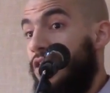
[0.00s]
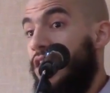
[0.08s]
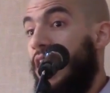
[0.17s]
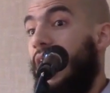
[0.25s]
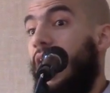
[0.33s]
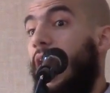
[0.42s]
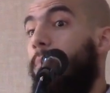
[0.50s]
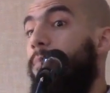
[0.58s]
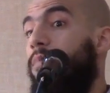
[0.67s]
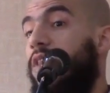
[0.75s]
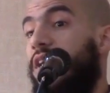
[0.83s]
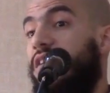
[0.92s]

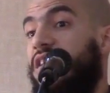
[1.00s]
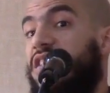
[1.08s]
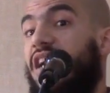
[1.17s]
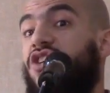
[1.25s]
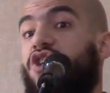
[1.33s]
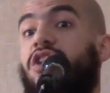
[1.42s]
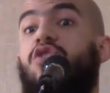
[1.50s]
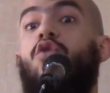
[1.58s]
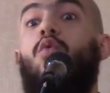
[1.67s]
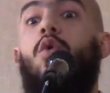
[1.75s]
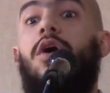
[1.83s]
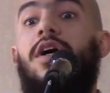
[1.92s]
the discussion
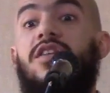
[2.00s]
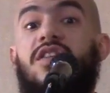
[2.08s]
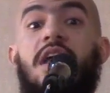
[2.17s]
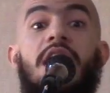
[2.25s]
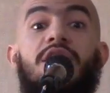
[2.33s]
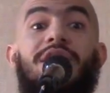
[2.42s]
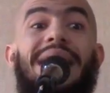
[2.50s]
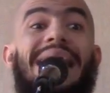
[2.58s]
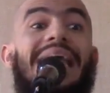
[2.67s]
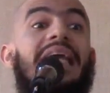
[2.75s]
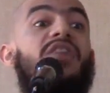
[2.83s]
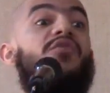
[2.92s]
towards the
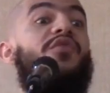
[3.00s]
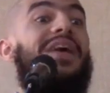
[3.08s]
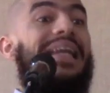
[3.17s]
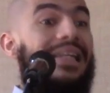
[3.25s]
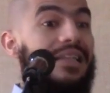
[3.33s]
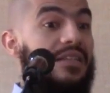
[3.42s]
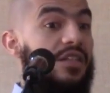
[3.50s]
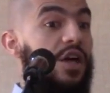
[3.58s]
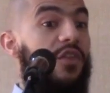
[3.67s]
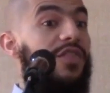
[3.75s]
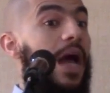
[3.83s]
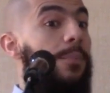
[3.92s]
invalidity
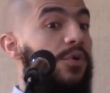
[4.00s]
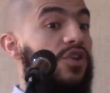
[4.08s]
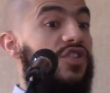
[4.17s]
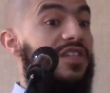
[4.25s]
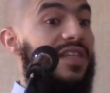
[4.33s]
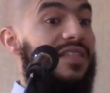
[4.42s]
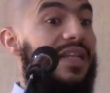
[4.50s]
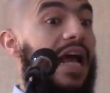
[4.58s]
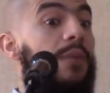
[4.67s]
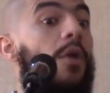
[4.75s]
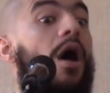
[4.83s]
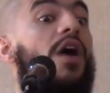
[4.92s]
of that person's
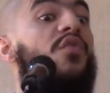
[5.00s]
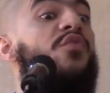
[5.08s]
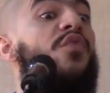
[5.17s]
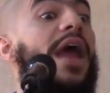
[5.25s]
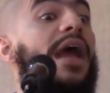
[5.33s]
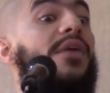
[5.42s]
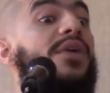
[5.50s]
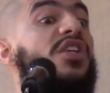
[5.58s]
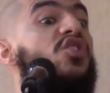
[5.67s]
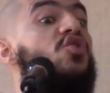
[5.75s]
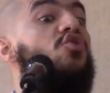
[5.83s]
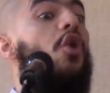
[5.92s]
Islam are very
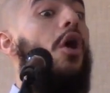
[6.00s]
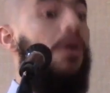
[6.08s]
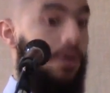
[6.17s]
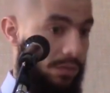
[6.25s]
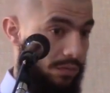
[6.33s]
strong.